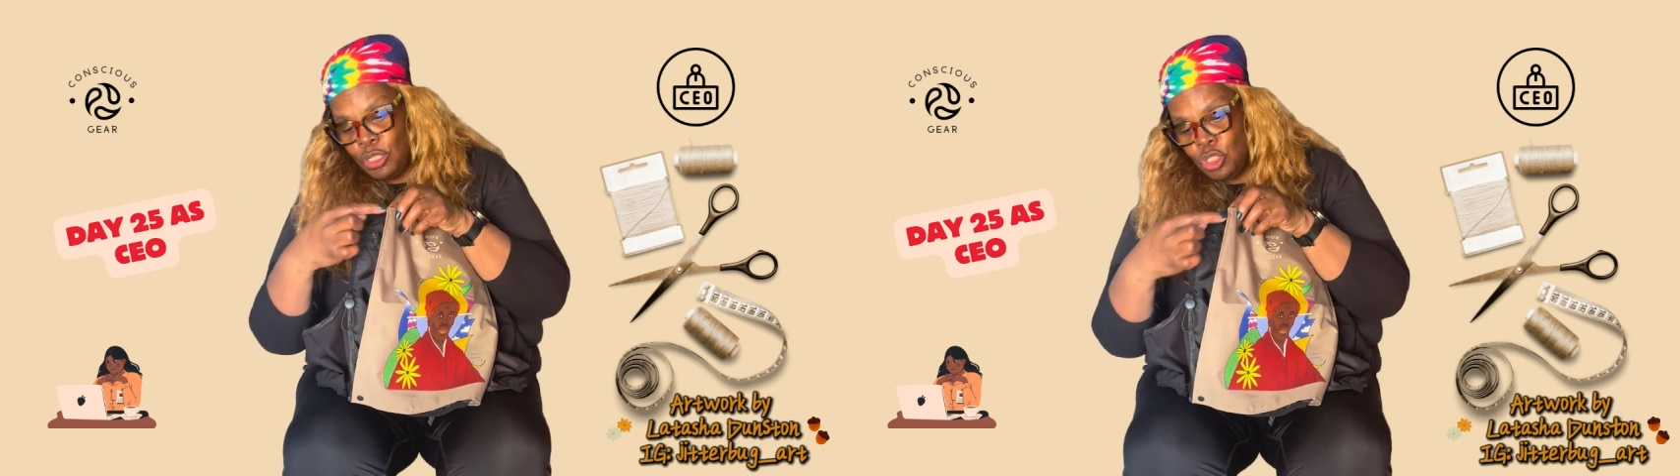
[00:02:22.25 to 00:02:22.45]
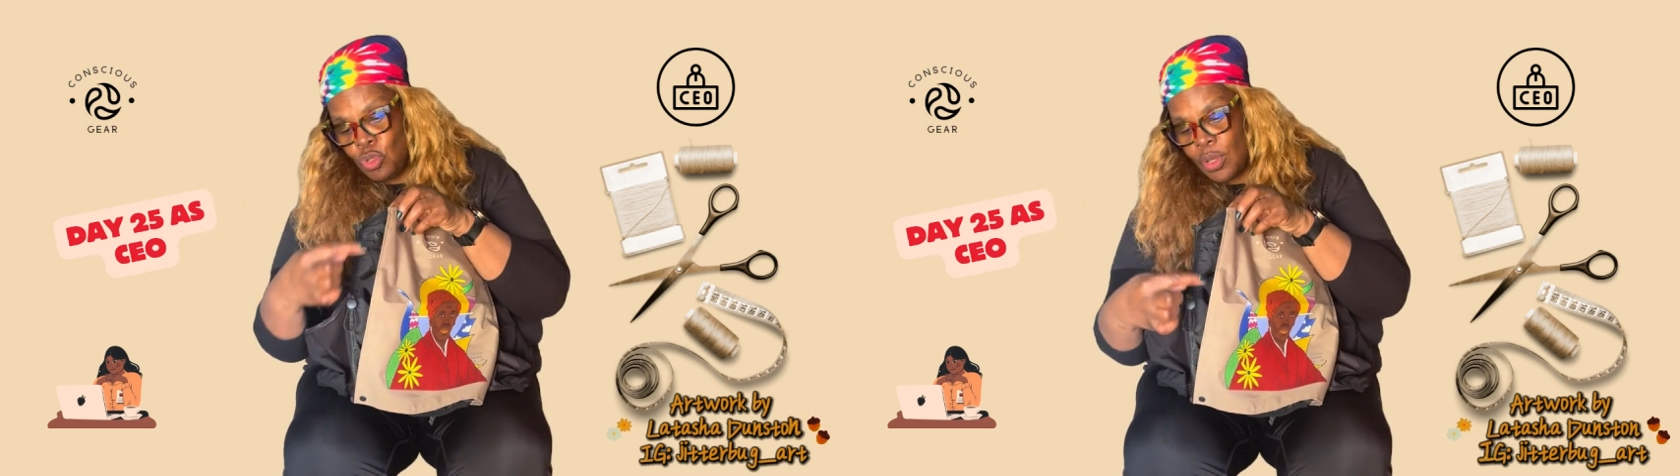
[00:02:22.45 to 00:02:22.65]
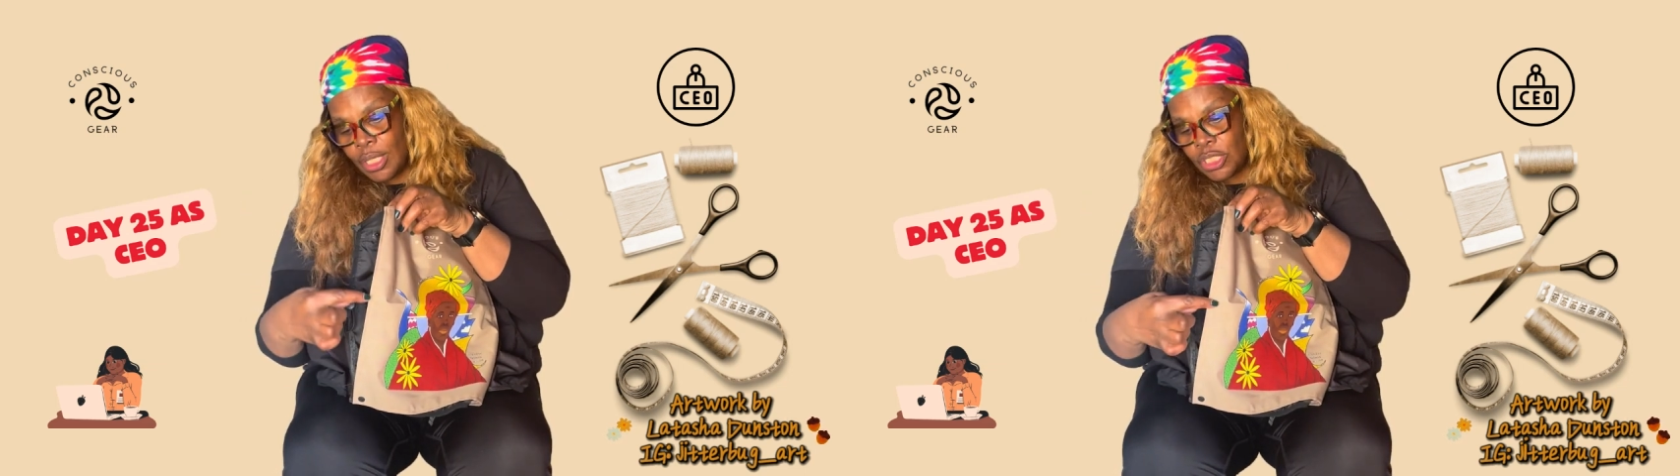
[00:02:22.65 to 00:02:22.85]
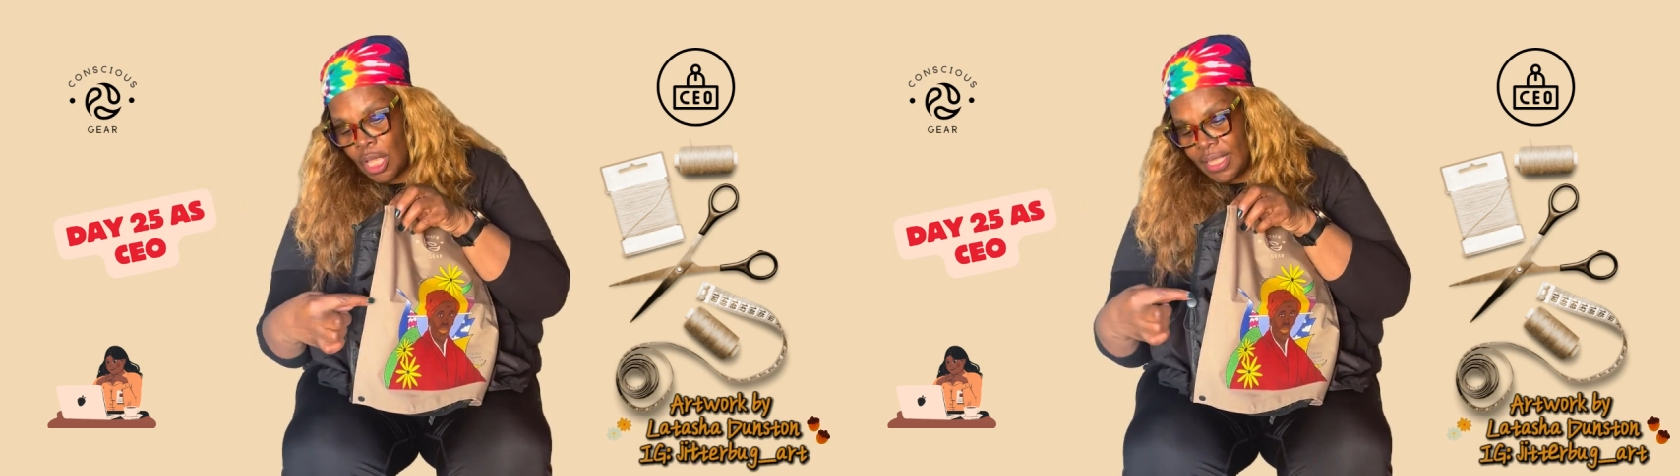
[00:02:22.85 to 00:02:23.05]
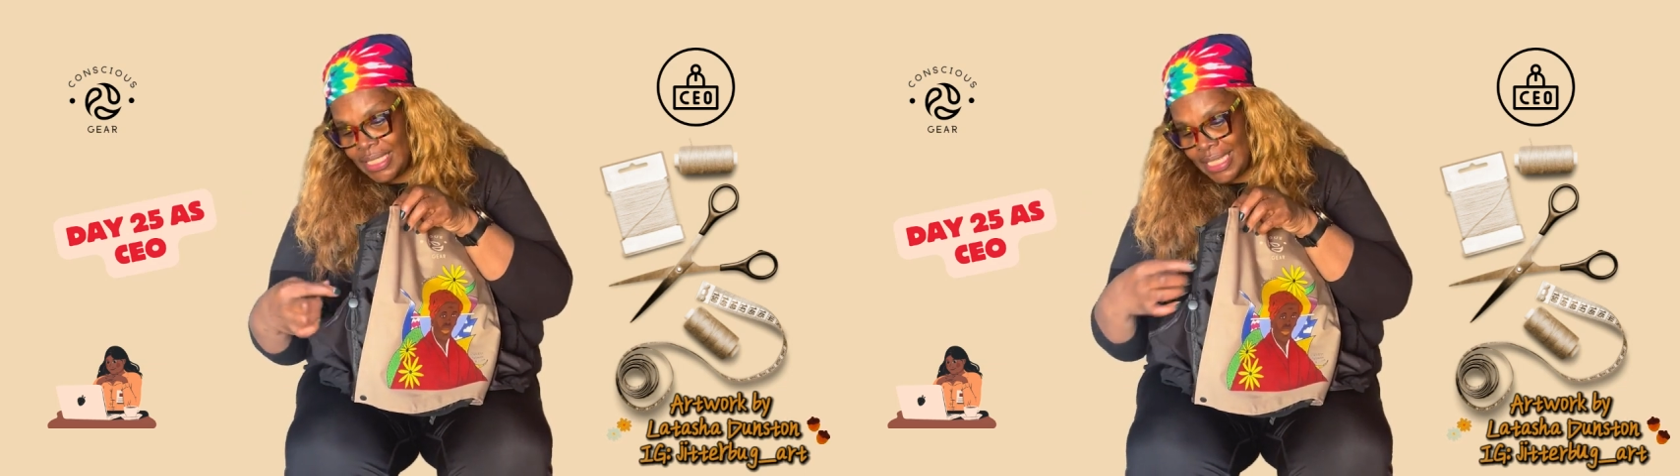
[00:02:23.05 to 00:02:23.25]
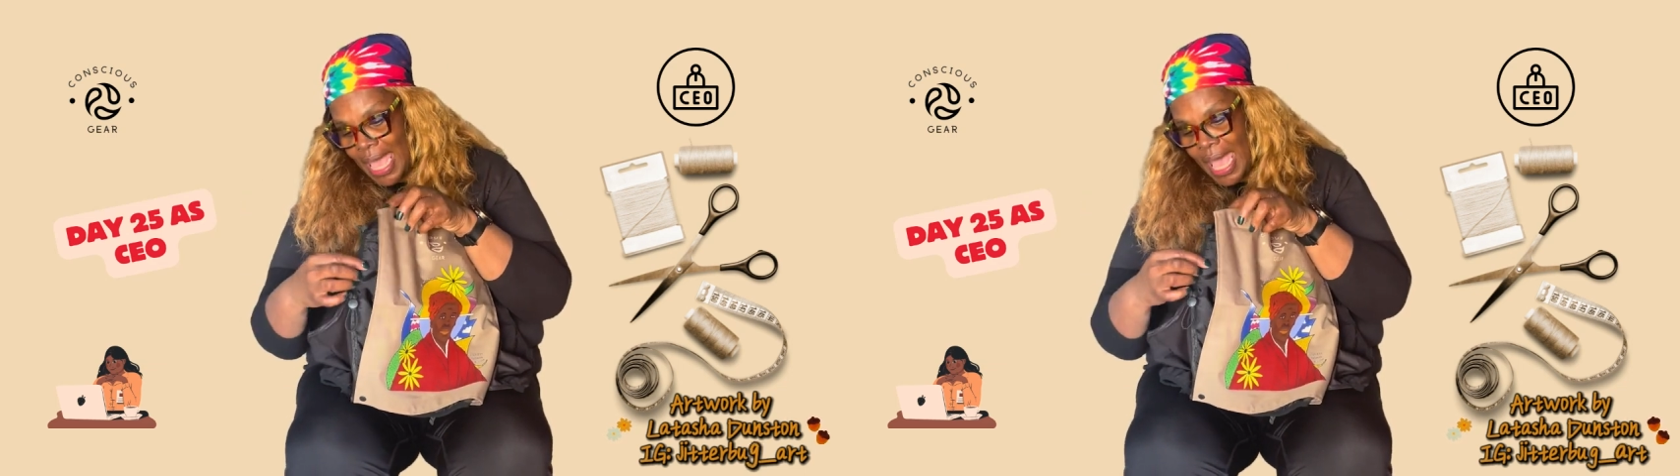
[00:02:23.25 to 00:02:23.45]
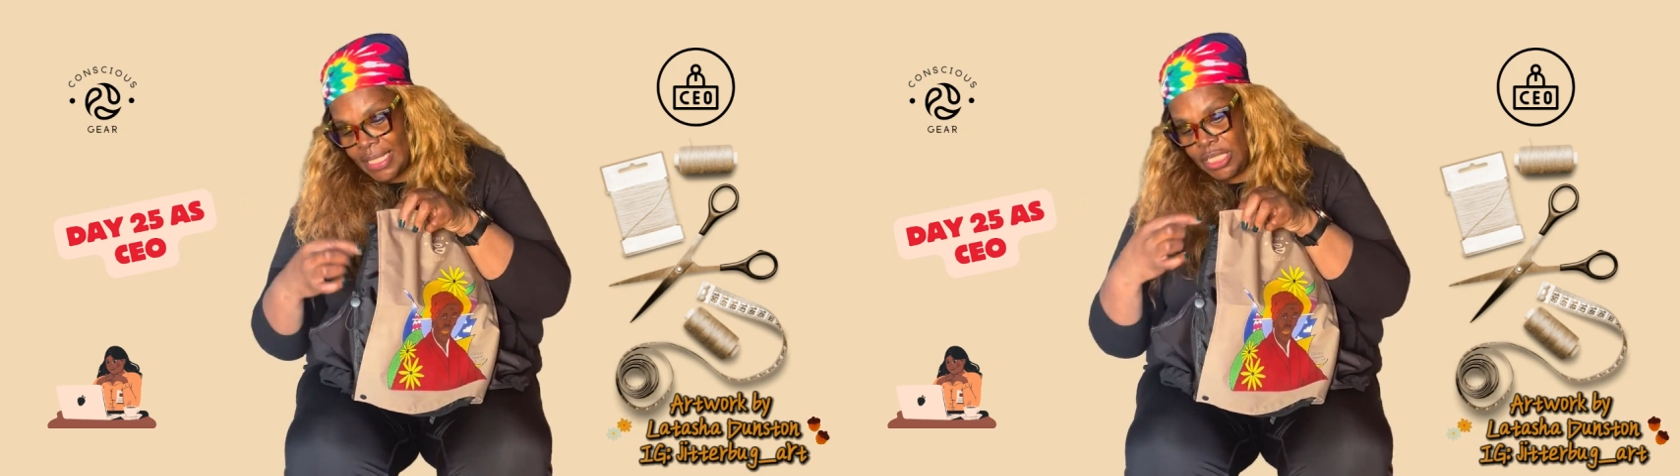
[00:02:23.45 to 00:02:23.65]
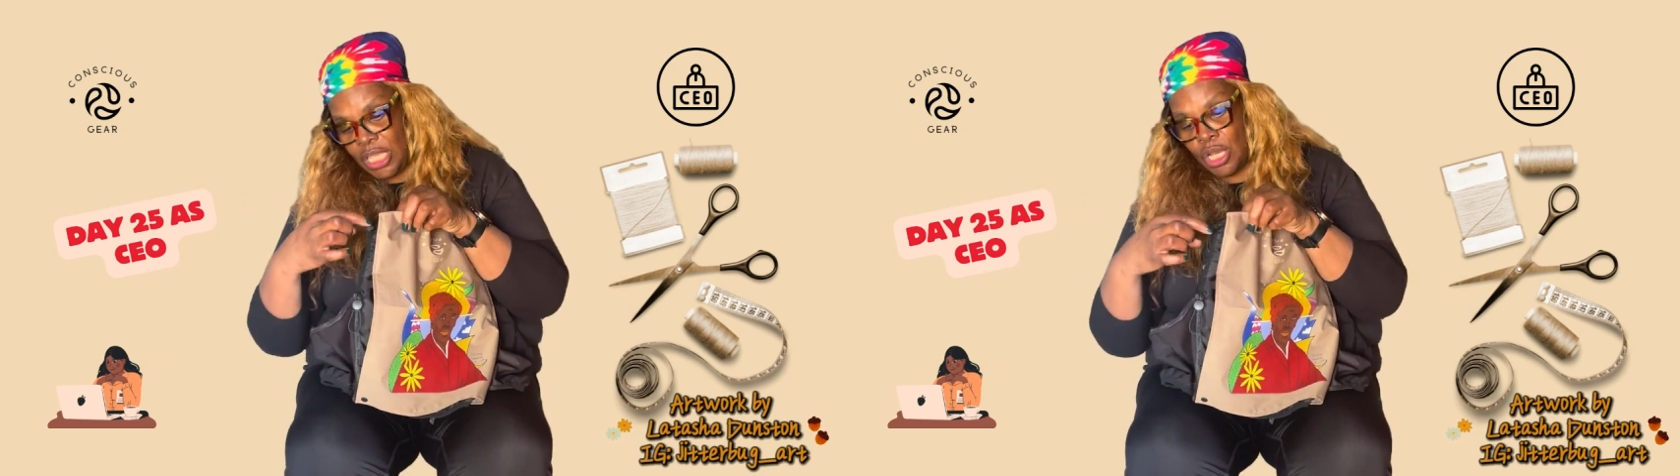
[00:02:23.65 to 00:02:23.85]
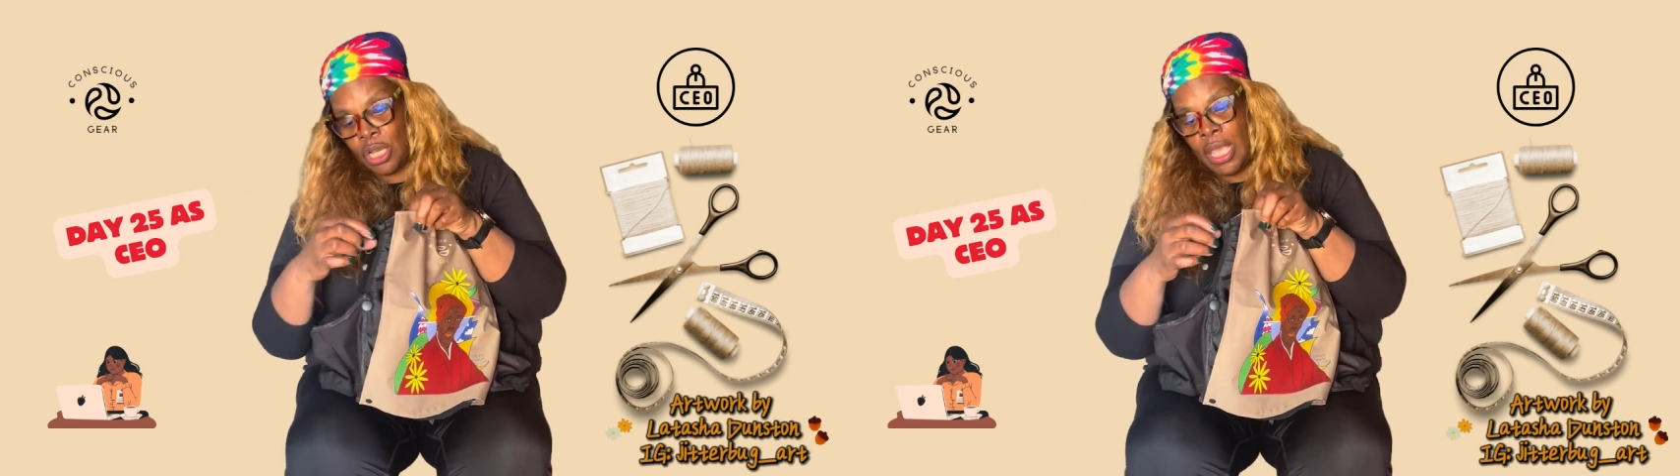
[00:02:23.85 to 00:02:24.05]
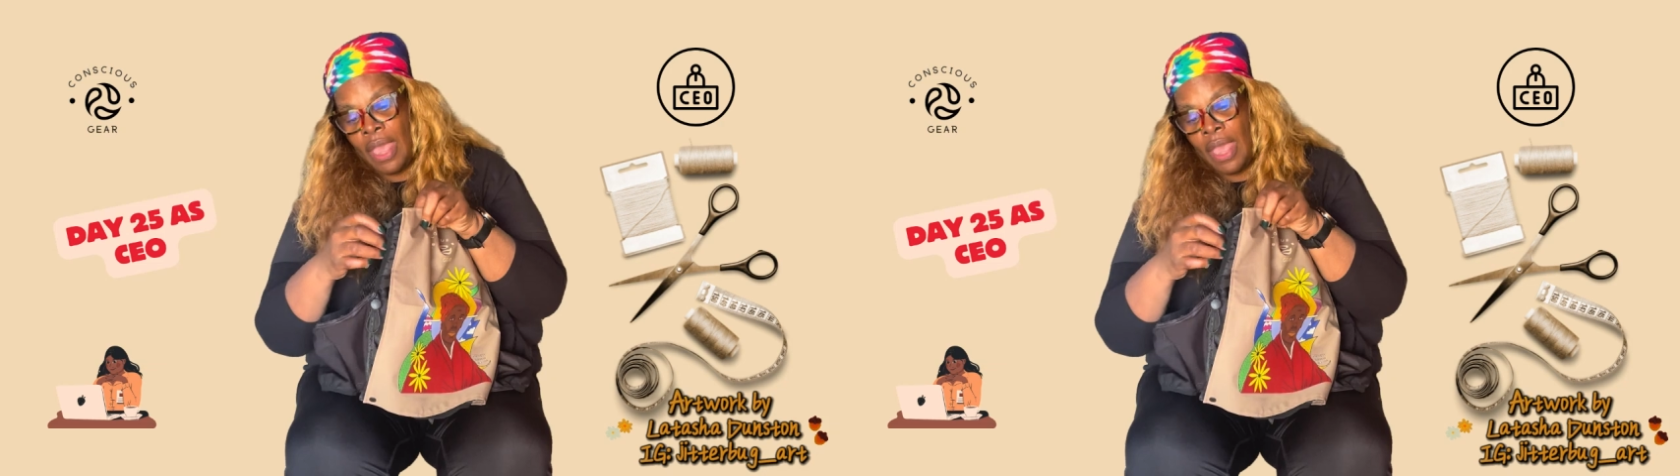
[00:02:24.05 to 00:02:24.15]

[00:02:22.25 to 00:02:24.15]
two hooks on the sides here